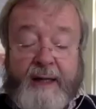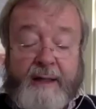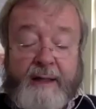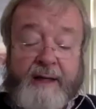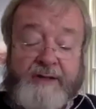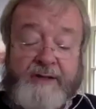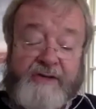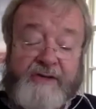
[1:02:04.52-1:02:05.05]

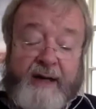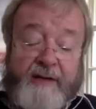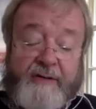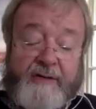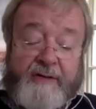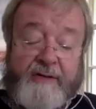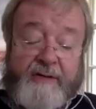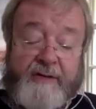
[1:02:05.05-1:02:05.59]
I'd just like
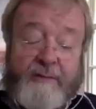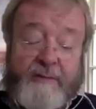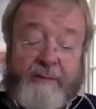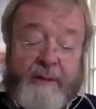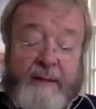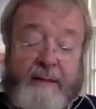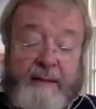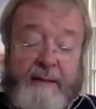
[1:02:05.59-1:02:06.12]
to
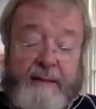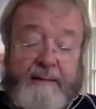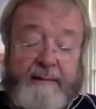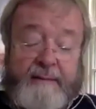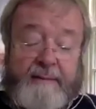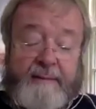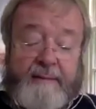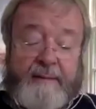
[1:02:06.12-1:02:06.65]

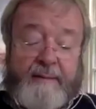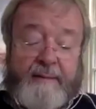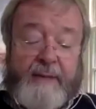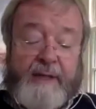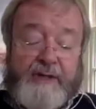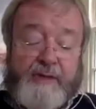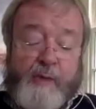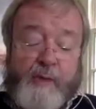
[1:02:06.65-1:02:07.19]

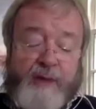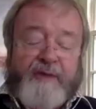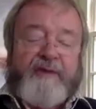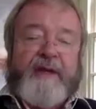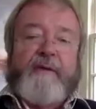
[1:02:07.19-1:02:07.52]
mention one thing,